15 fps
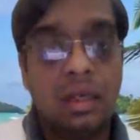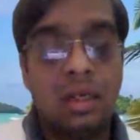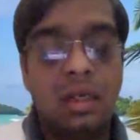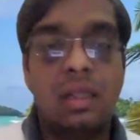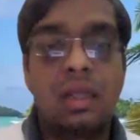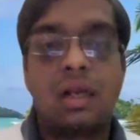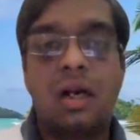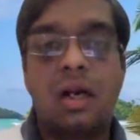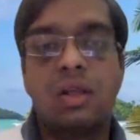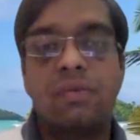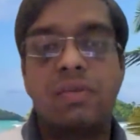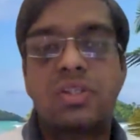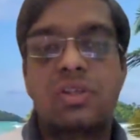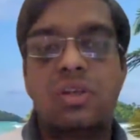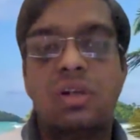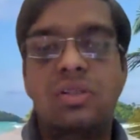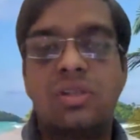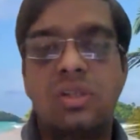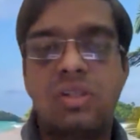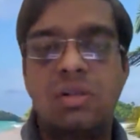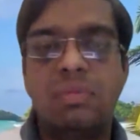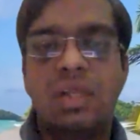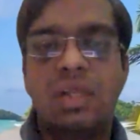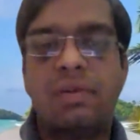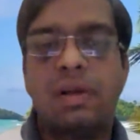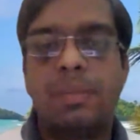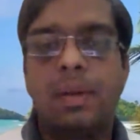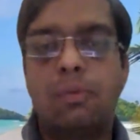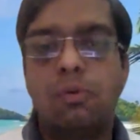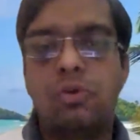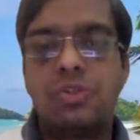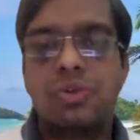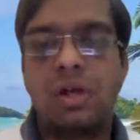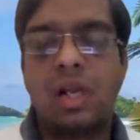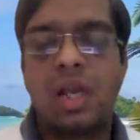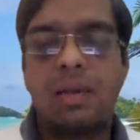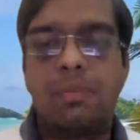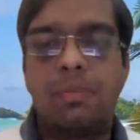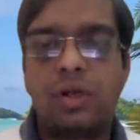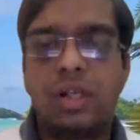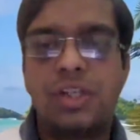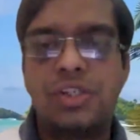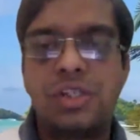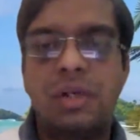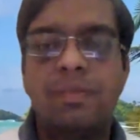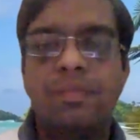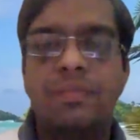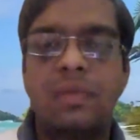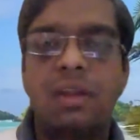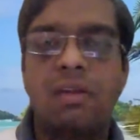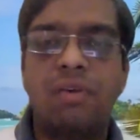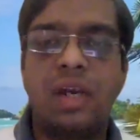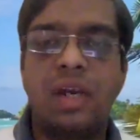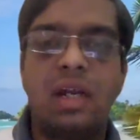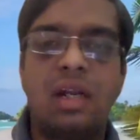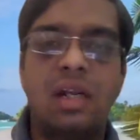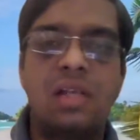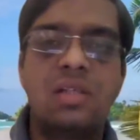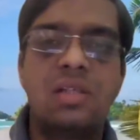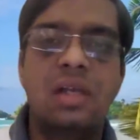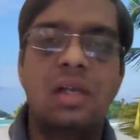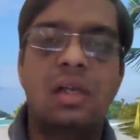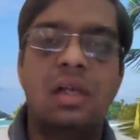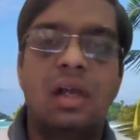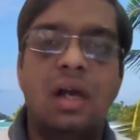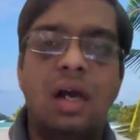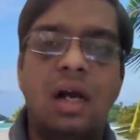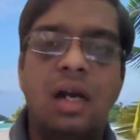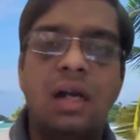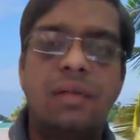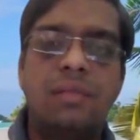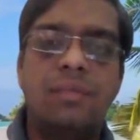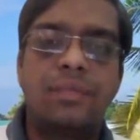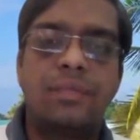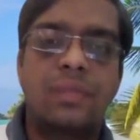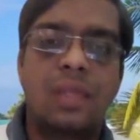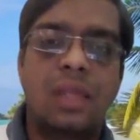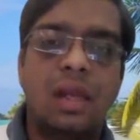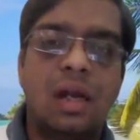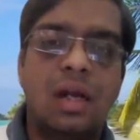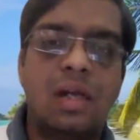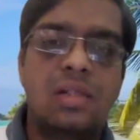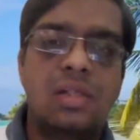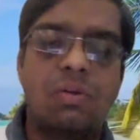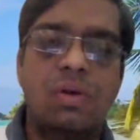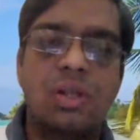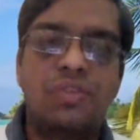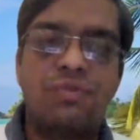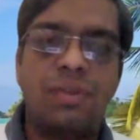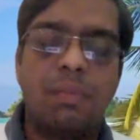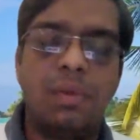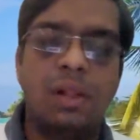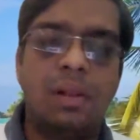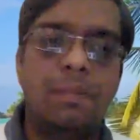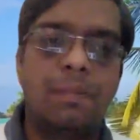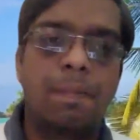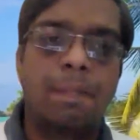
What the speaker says: In the cardiovascular system, there will be postural hypotension, faintness, and heart sound is feeble.